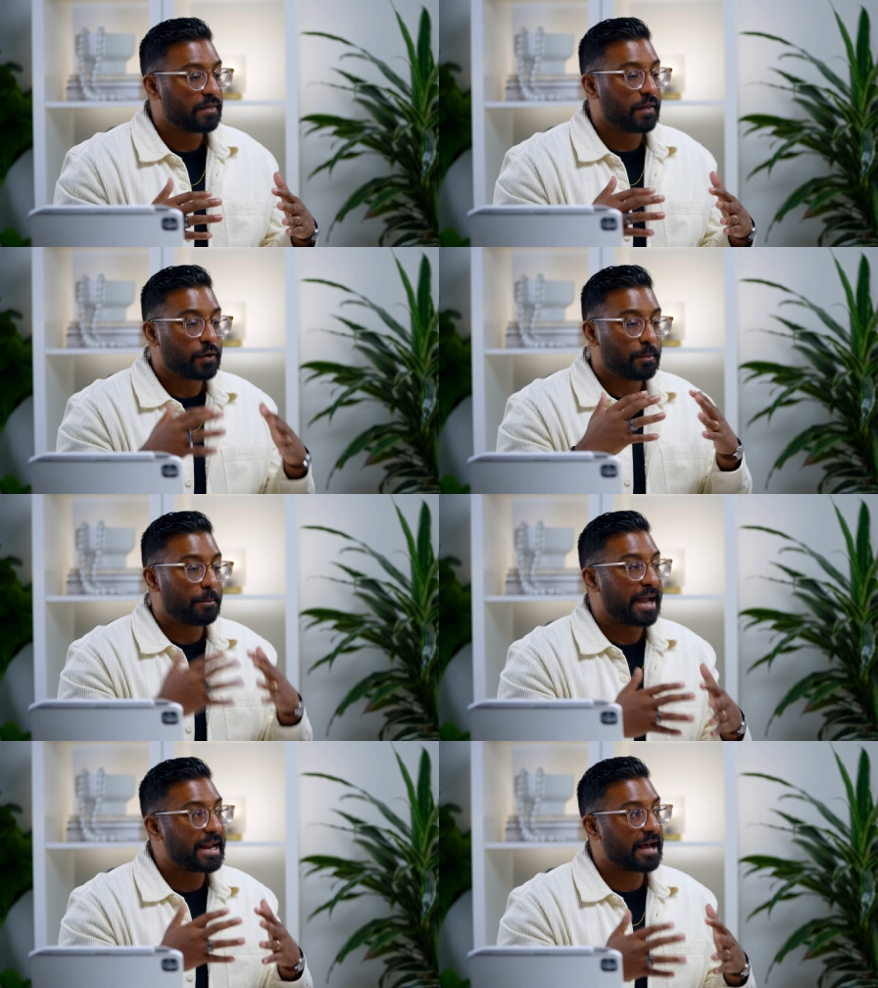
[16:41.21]
then there
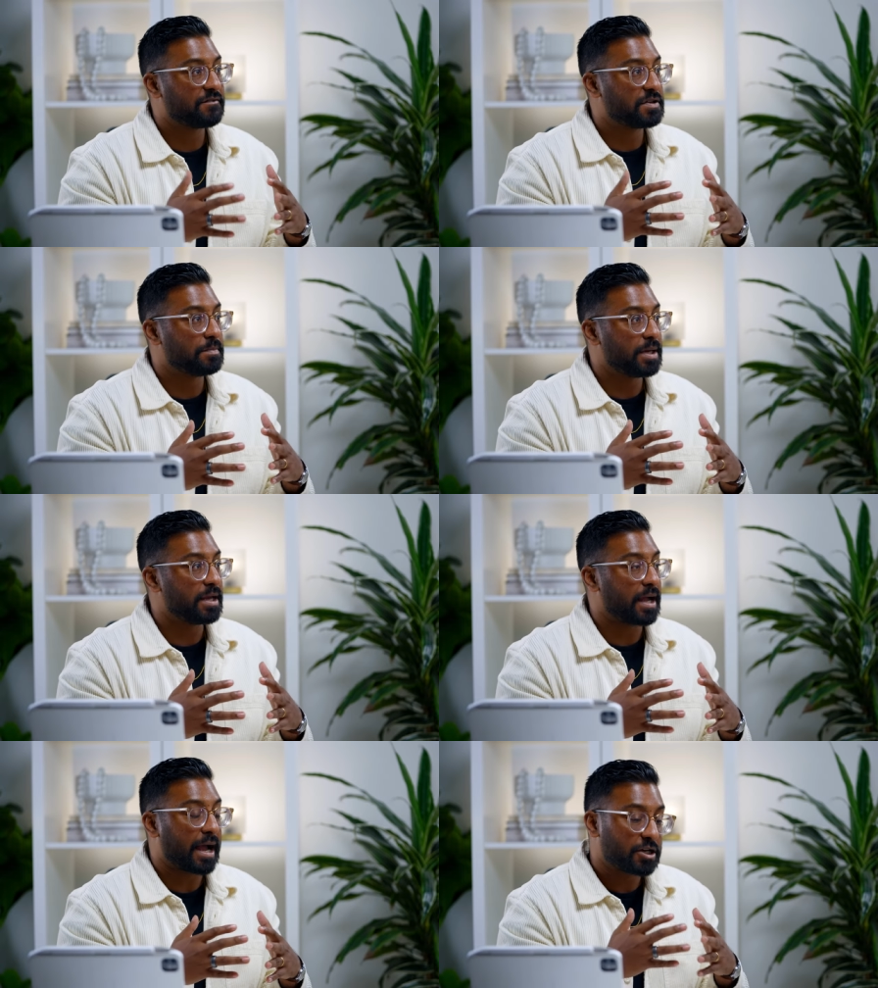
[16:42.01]
might have to
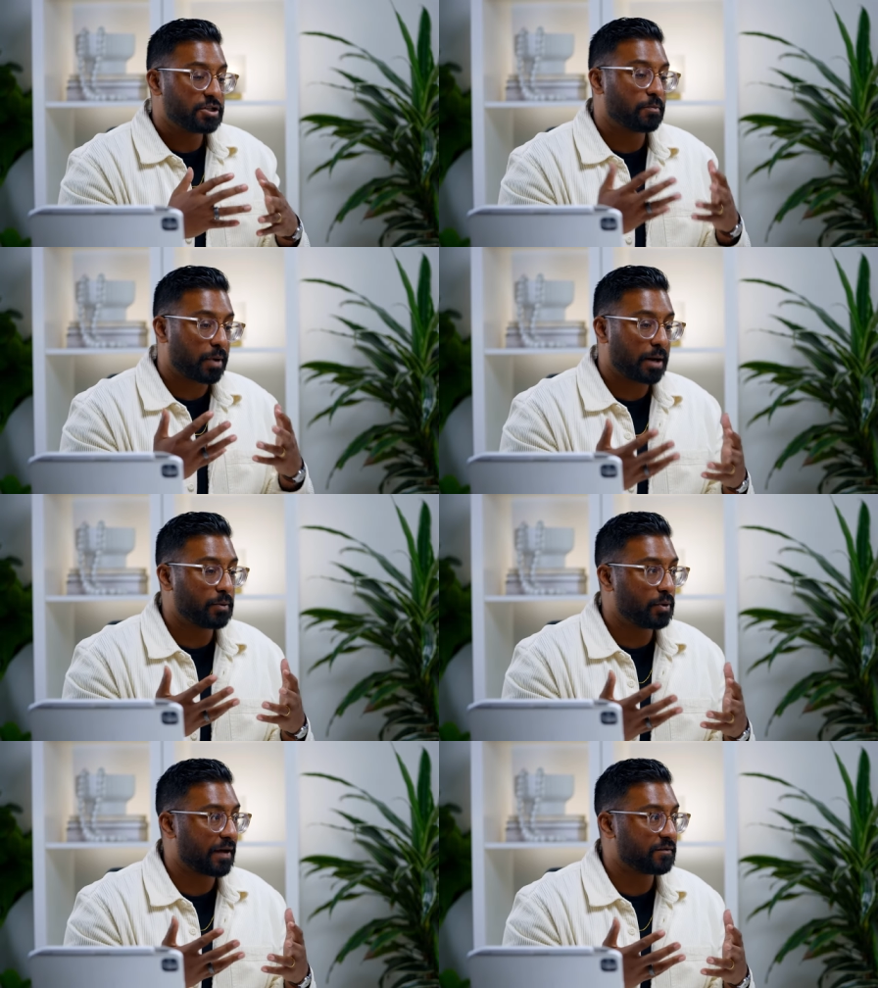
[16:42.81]
be, actually there
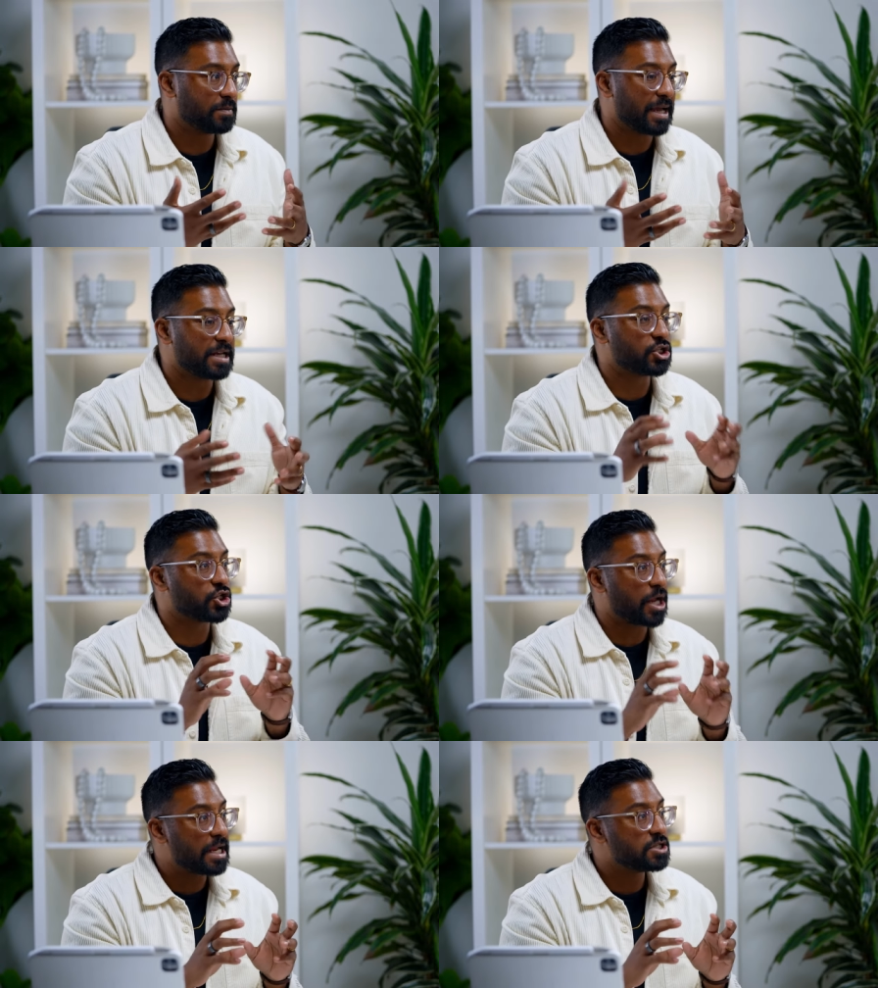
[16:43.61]
probably will have to be a
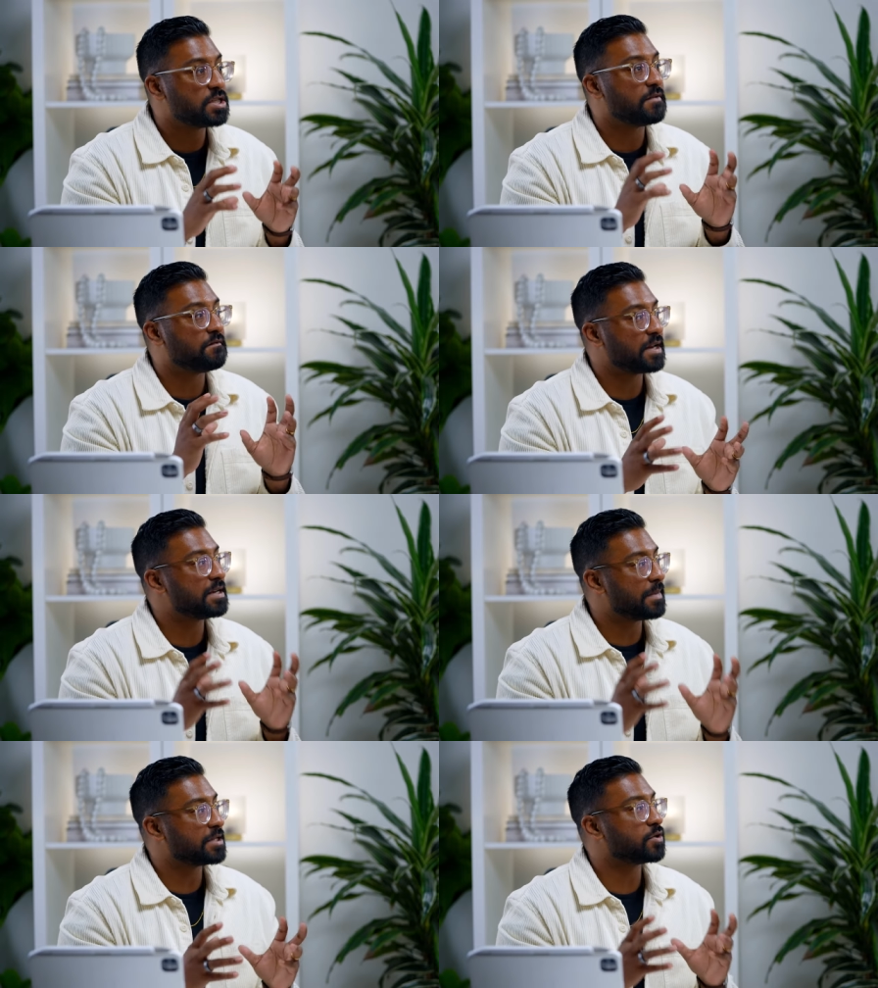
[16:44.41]
change in the
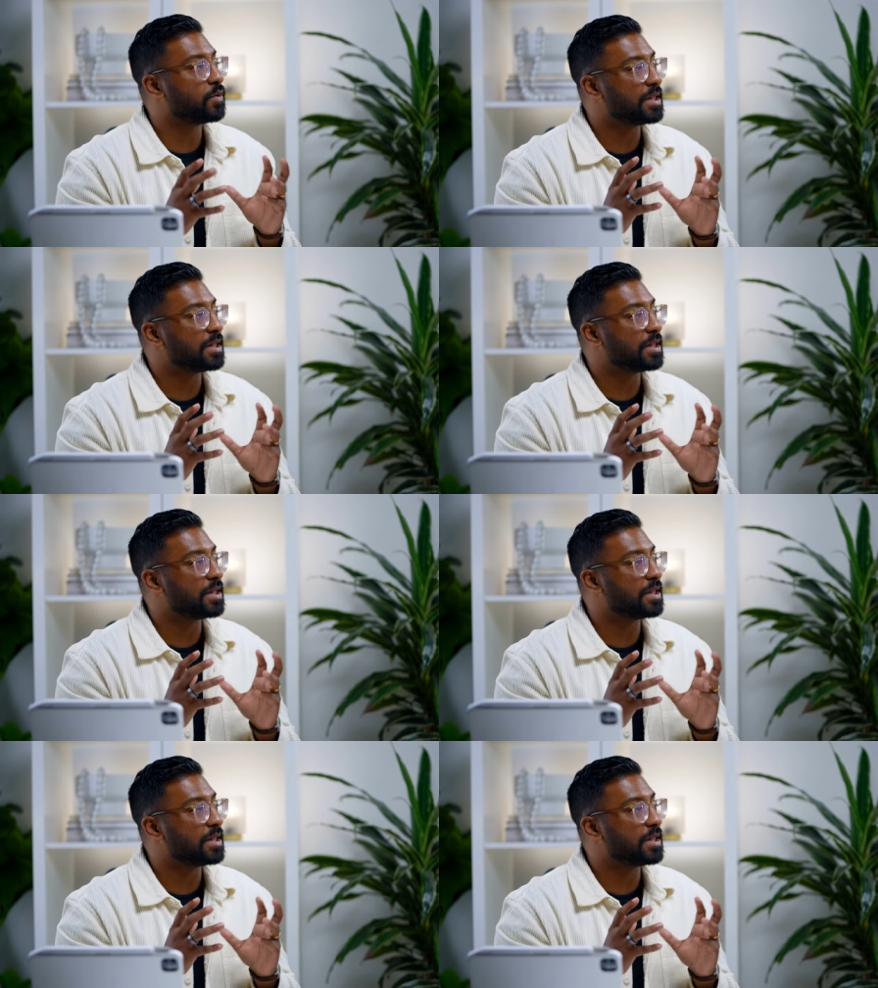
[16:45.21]
fundamental